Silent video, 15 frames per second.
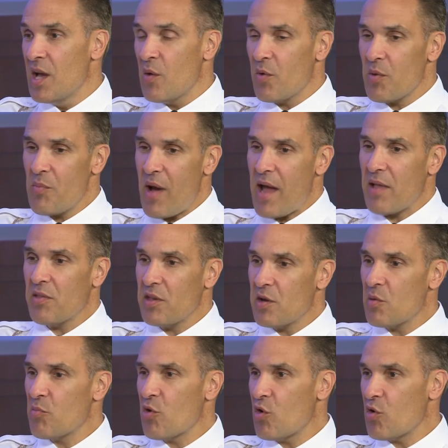We piloted
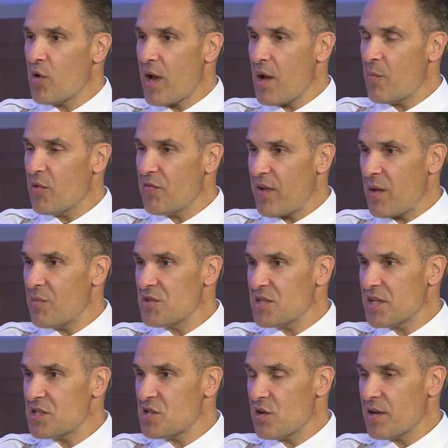a program with Families
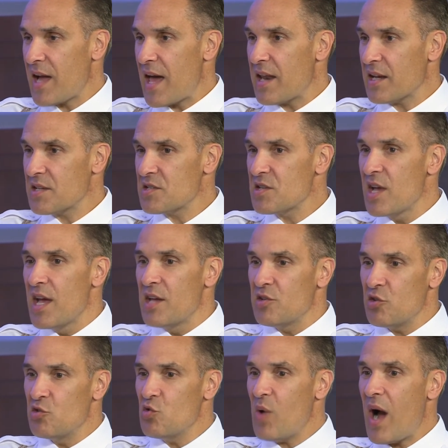Against Narcotics
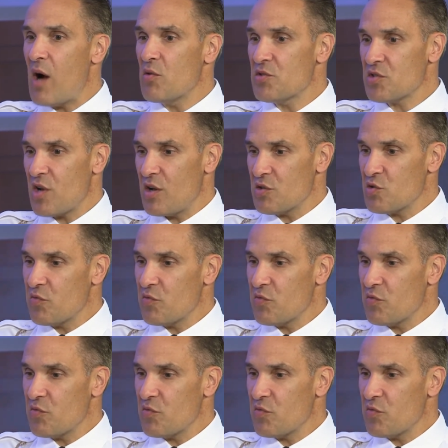to do house calls.